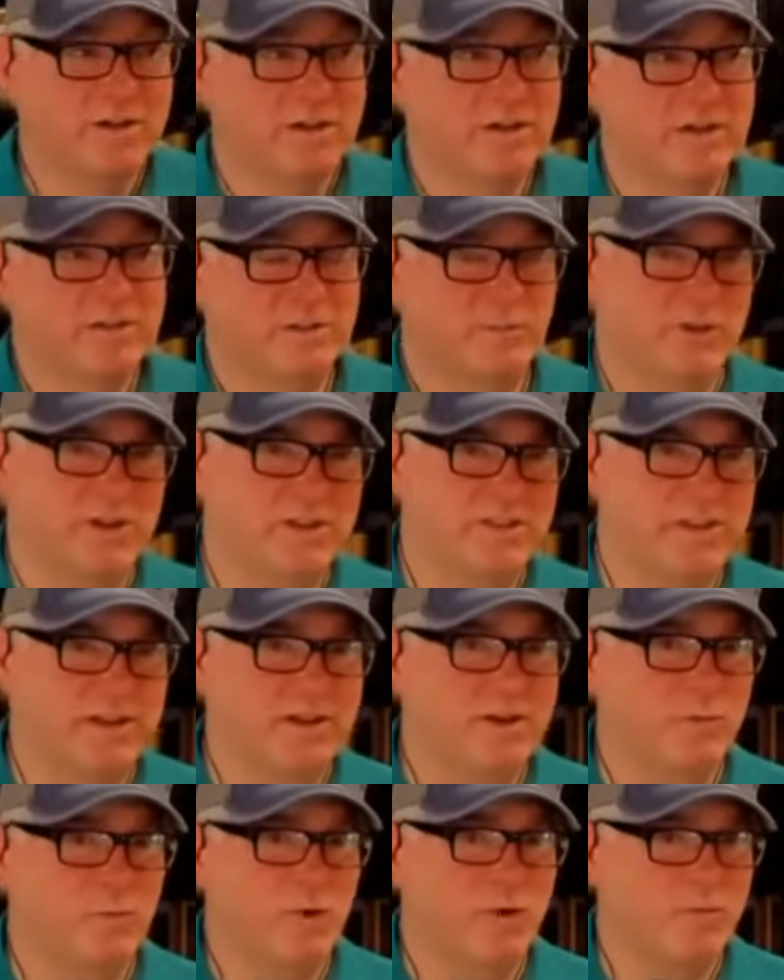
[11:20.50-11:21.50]
So when you
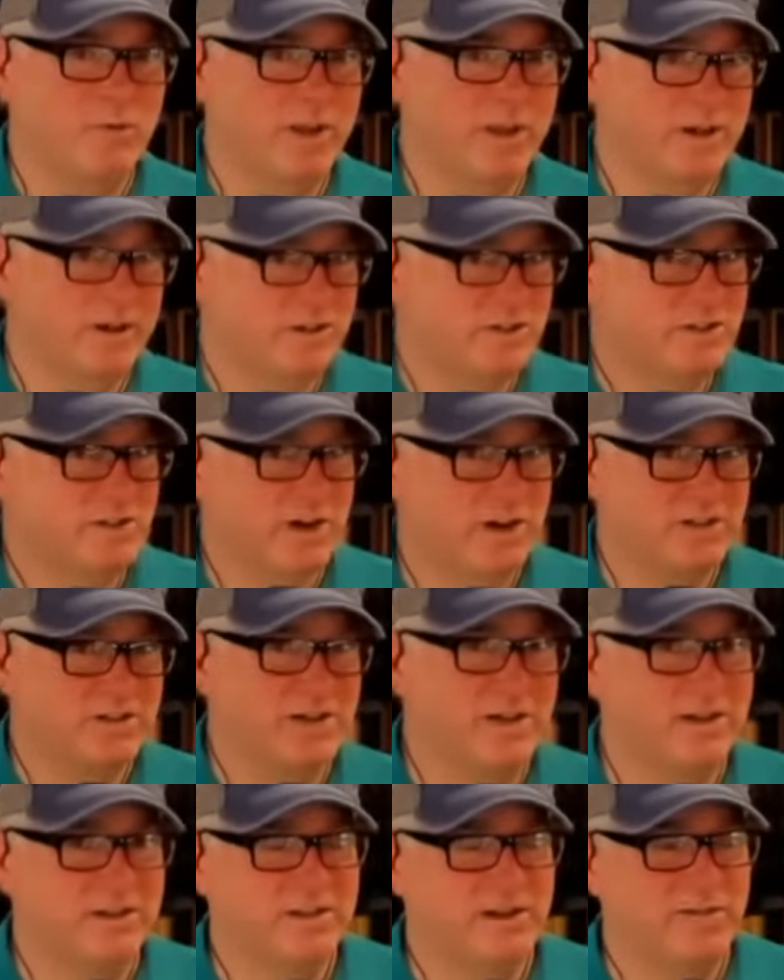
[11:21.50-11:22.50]
think of what would get a
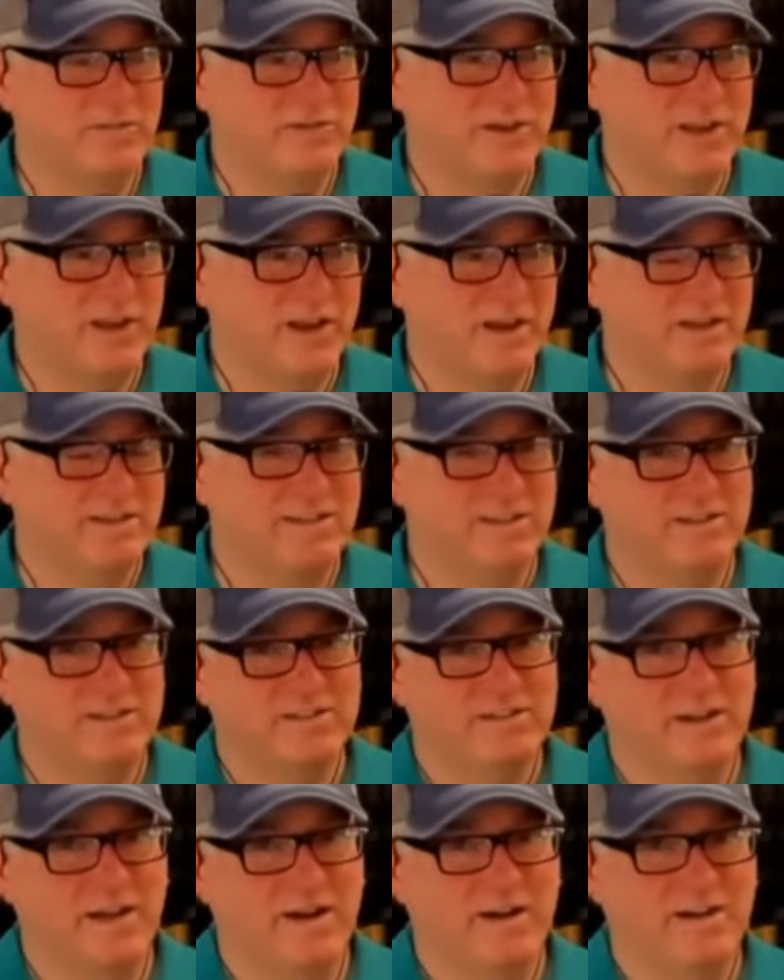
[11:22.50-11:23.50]
judge kicked off a case,
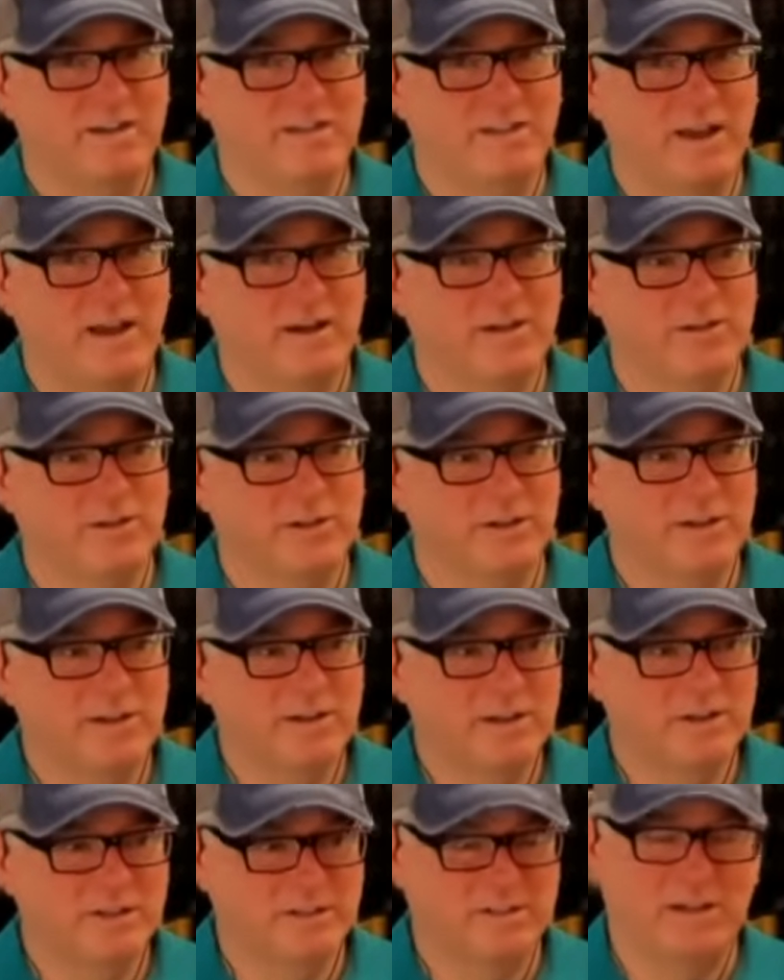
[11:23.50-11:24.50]
it's not exactly
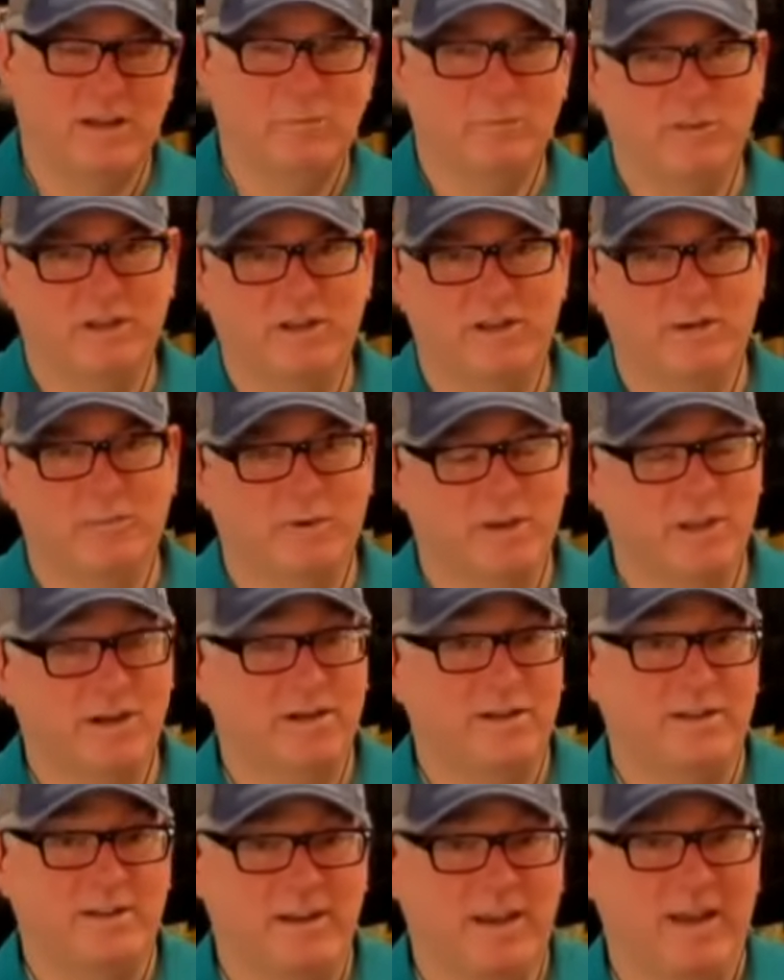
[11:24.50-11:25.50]
the same thing that would get
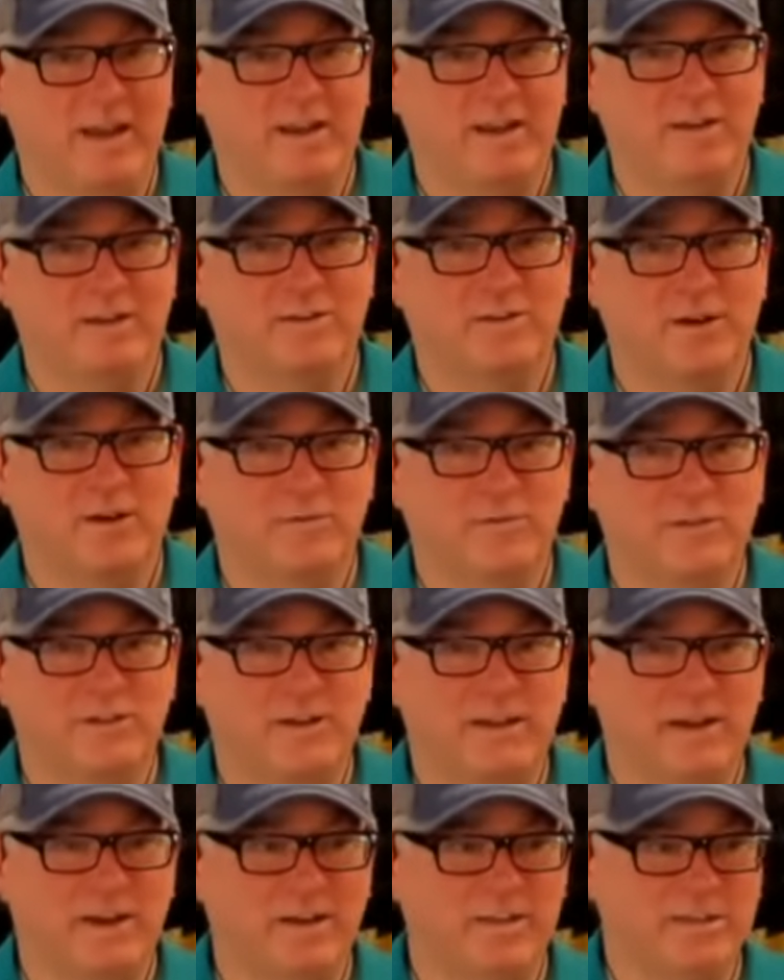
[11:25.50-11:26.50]
a DA kicked off the
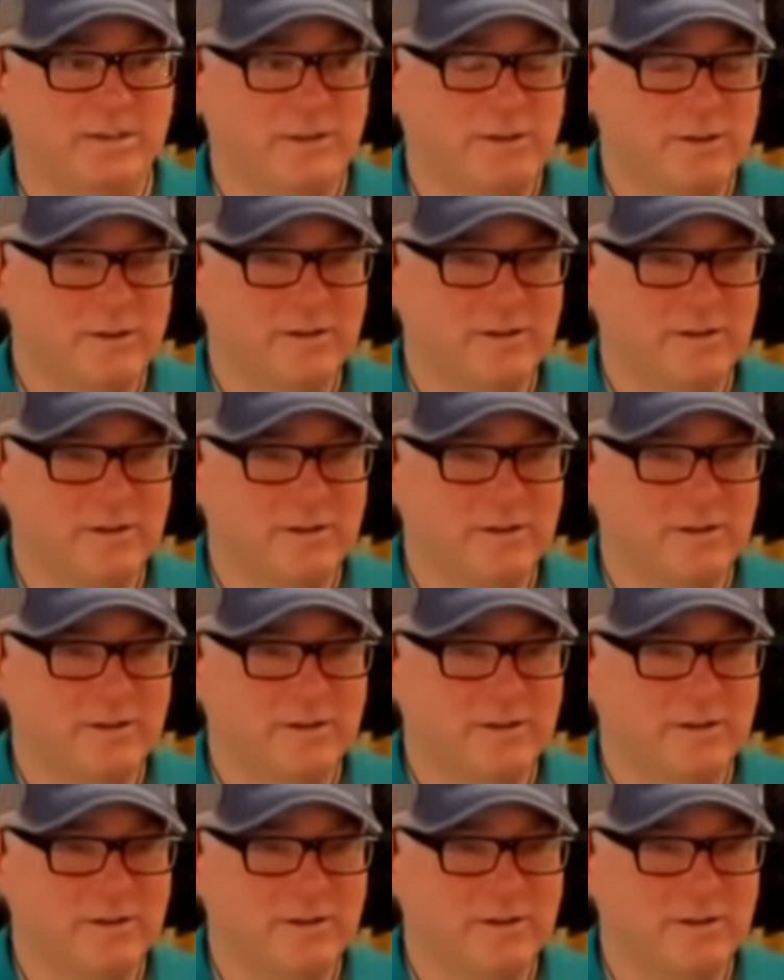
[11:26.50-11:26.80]
case.